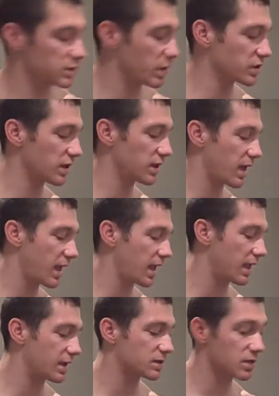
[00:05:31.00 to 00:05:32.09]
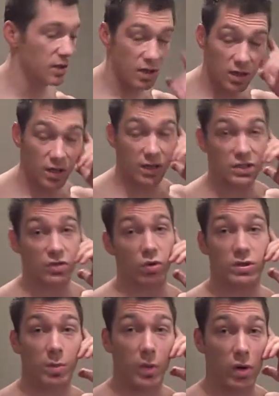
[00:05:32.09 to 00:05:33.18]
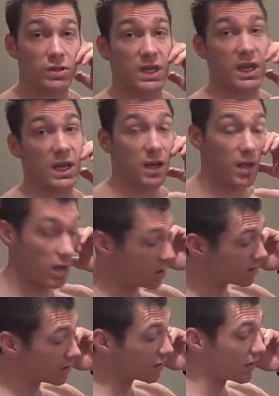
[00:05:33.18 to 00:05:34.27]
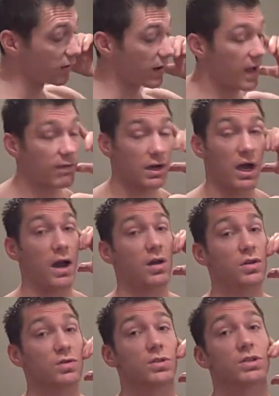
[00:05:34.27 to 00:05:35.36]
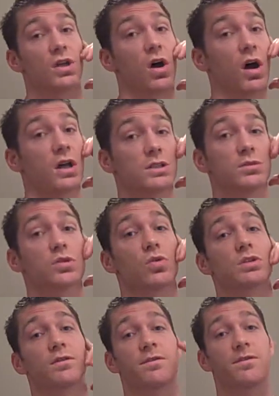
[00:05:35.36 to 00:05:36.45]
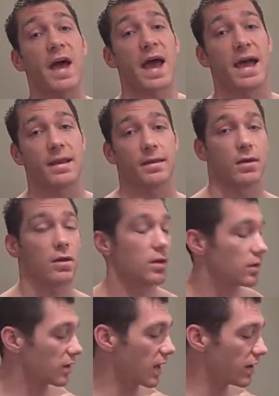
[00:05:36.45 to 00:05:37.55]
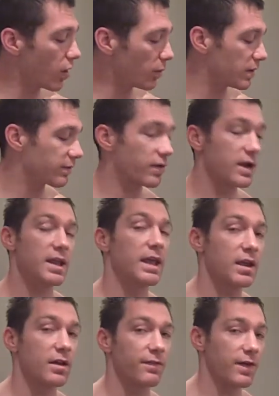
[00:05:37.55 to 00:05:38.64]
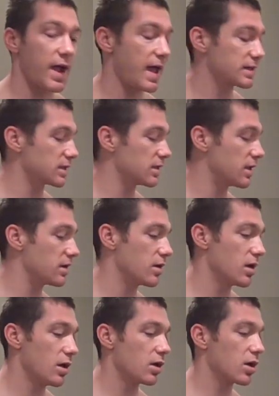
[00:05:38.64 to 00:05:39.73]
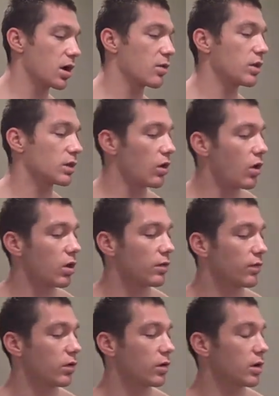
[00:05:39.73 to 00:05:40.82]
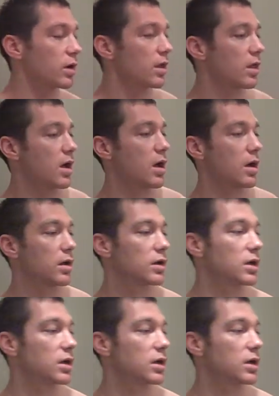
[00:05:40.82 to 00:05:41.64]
especially the eggs. Good source of protein. Then you got your avocados, which is an awesome source of fat. Okay, don't be afraid to eat your fats. And then cooking with the olive oil or the